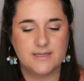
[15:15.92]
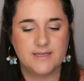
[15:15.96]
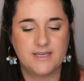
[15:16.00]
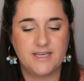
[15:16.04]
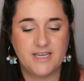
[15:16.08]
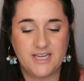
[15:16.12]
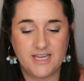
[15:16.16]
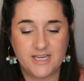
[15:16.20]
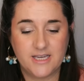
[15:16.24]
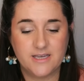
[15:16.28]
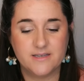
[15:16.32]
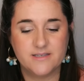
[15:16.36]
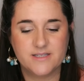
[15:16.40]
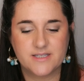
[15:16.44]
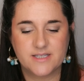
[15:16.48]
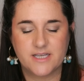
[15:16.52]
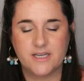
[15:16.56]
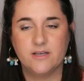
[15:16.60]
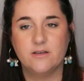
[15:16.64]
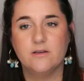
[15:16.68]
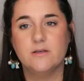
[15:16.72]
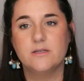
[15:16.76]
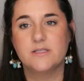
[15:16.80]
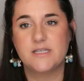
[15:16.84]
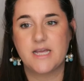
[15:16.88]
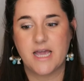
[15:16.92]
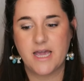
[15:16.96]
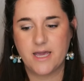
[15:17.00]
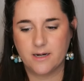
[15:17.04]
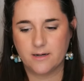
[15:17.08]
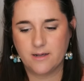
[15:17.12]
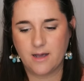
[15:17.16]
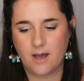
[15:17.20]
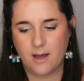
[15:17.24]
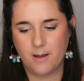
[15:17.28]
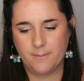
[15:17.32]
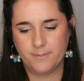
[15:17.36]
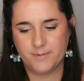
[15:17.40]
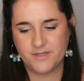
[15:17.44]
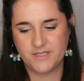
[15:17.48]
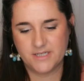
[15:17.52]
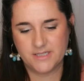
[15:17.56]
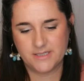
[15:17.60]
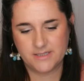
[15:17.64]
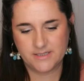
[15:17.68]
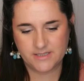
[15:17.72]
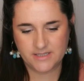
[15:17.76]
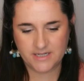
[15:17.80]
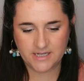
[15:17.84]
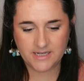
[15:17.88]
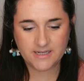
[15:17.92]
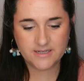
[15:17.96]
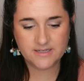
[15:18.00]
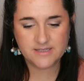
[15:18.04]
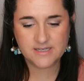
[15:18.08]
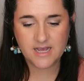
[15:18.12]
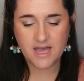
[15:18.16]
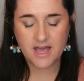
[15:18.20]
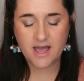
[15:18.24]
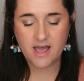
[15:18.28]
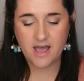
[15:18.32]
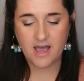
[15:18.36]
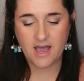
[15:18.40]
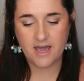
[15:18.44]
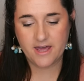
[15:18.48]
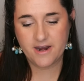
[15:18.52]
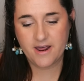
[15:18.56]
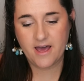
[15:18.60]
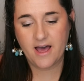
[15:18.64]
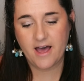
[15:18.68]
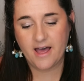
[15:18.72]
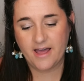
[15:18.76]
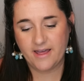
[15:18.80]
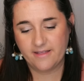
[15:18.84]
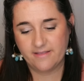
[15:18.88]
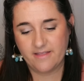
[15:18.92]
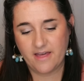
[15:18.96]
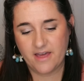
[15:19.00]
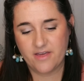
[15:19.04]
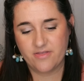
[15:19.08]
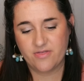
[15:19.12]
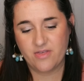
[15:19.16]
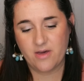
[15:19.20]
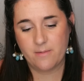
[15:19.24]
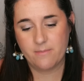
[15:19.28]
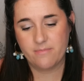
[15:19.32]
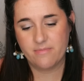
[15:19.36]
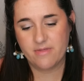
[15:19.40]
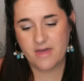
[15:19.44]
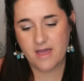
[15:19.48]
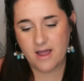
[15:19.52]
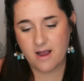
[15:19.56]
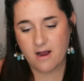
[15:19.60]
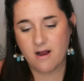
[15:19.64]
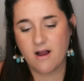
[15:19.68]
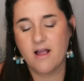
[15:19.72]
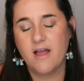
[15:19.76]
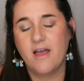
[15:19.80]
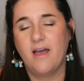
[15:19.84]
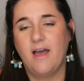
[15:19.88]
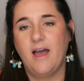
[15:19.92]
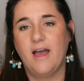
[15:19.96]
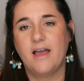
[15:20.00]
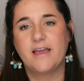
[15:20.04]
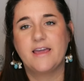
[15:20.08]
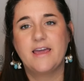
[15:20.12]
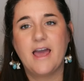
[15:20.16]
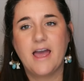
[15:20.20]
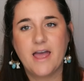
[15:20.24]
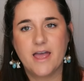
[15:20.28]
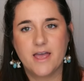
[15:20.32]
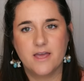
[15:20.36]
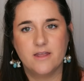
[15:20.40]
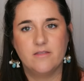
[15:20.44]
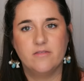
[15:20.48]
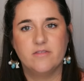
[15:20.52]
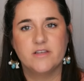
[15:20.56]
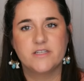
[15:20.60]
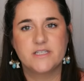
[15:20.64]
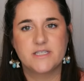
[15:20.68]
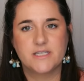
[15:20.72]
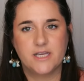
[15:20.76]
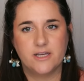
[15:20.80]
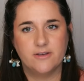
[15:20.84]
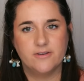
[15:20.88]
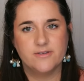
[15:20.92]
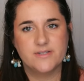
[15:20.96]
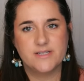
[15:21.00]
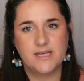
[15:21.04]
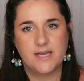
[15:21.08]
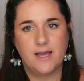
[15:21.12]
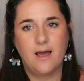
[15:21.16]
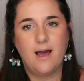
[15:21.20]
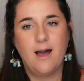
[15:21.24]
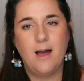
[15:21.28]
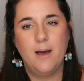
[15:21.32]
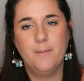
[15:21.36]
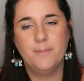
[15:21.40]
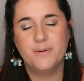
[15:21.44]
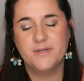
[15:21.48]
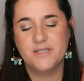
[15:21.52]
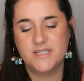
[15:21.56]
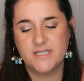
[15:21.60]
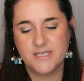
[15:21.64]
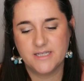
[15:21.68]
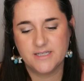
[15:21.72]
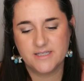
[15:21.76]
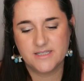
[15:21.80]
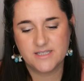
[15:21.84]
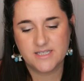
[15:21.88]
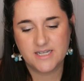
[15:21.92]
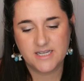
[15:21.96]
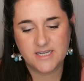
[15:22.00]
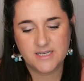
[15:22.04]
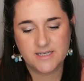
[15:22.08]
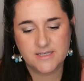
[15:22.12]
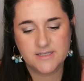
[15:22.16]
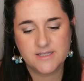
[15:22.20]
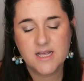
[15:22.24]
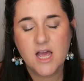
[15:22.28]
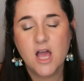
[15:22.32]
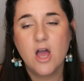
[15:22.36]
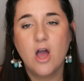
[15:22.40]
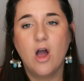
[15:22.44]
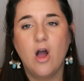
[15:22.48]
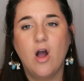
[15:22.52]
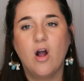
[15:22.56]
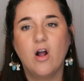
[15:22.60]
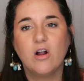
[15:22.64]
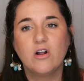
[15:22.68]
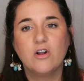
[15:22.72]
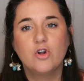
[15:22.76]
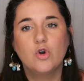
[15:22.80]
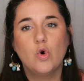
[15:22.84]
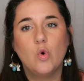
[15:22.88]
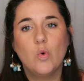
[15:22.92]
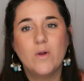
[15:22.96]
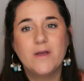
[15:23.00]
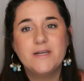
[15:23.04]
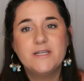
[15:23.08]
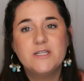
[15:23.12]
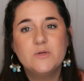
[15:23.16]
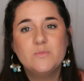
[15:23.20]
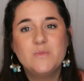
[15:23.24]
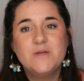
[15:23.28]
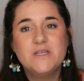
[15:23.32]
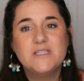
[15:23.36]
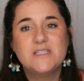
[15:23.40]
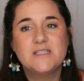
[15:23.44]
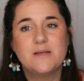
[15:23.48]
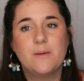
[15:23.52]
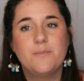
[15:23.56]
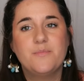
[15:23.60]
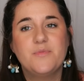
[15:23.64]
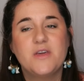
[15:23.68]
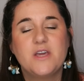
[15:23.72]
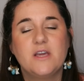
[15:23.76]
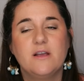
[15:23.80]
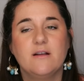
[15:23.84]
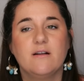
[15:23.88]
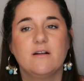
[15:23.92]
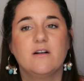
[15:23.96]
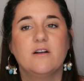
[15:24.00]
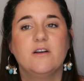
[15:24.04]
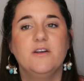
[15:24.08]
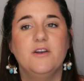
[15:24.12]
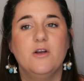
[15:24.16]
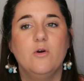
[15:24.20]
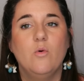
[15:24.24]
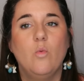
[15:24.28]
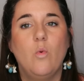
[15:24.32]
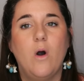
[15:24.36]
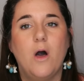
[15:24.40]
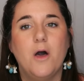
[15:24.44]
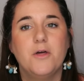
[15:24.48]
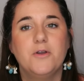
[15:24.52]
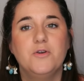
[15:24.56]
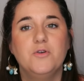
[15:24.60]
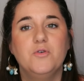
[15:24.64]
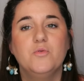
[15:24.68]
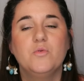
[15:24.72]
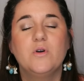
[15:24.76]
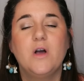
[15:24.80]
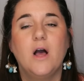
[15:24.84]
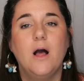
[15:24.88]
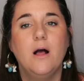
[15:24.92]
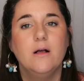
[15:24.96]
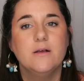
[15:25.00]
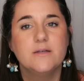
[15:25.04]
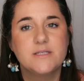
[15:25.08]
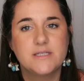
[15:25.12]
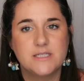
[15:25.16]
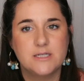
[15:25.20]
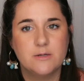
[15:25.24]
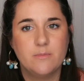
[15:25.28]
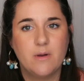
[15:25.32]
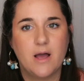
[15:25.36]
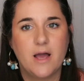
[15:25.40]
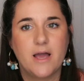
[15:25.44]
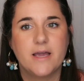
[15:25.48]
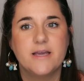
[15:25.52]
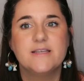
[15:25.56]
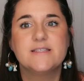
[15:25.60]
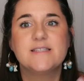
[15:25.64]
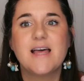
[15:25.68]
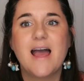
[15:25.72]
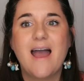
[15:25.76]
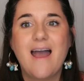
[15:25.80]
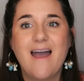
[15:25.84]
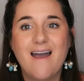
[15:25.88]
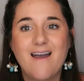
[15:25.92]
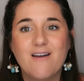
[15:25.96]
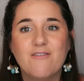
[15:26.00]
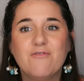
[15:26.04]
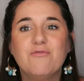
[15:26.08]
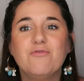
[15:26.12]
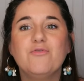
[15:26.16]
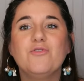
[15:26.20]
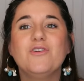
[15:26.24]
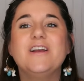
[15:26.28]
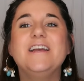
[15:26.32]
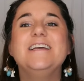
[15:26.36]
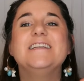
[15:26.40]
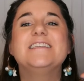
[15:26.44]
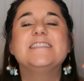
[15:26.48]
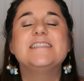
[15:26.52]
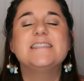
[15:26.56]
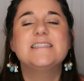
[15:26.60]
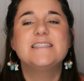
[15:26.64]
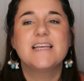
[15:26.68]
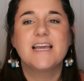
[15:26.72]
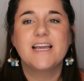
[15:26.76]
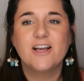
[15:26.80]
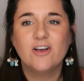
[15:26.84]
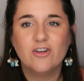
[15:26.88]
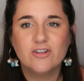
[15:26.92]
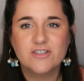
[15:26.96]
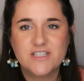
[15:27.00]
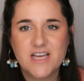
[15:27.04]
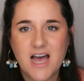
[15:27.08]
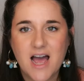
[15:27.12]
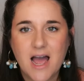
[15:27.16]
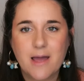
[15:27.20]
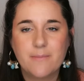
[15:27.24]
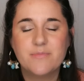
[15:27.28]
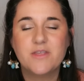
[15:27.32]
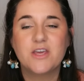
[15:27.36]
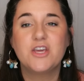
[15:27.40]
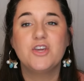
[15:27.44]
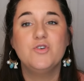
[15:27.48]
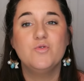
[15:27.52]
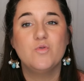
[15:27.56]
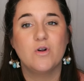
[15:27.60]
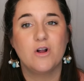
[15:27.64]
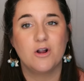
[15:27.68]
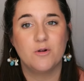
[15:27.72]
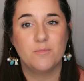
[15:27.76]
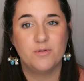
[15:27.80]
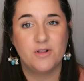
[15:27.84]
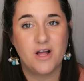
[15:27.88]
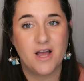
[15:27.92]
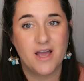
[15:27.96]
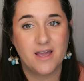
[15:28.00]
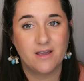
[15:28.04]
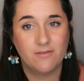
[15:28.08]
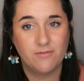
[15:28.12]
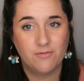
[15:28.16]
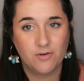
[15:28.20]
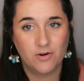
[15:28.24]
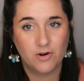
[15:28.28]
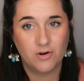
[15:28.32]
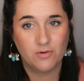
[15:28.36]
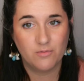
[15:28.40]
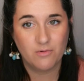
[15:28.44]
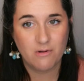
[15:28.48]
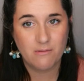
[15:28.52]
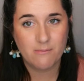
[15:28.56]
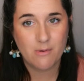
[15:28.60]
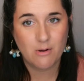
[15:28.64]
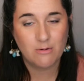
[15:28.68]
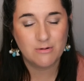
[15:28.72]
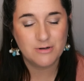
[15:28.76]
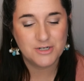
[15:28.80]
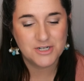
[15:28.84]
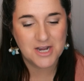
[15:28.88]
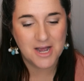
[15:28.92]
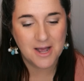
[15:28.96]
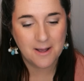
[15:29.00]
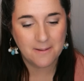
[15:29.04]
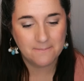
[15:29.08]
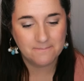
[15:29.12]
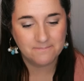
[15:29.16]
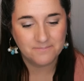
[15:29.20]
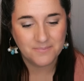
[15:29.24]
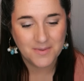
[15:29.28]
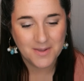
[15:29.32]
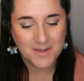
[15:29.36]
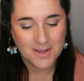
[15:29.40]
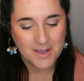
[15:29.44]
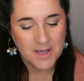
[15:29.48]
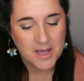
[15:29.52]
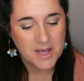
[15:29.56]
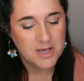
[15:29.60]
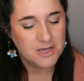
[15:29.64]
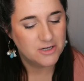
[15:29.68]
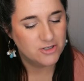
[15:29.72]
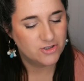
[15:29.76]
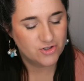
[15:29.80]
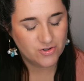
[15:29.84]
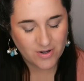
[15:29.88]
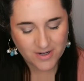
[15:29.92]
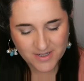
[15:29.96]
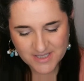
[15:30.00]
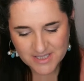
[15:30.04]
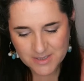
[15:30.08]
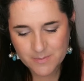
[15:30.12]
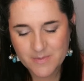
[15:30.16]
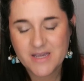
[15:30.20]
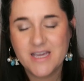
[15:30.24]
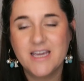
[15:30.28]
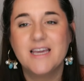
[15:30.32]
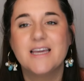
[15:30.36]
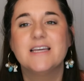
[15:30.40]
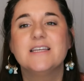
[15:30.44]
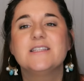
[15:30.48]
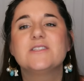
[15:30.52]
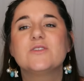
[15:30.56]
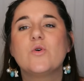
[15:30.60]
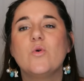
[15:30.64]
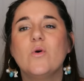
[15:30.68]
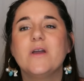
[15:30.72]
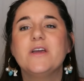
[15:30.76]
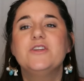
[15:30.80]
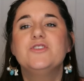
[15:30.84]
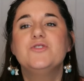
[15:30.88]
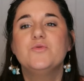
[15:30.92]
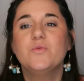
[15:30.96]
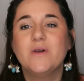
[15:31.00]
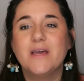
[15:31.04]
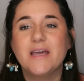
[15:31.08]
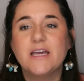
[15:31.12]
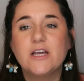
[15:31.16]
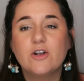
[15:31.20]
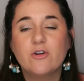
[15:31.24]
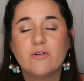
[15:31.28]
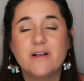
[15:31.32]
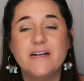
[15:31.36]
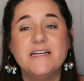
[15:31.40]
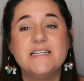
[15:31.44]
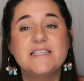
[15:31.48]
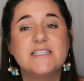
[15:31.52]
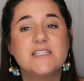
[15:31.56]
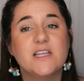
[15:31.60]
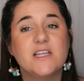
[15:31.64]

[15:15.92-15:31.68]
key skills and competencies and highlight them there. Again, the skills and competencies are going to be something you're going to want to customize every single time that you are applying for a remote job. Trust me, it's going to increase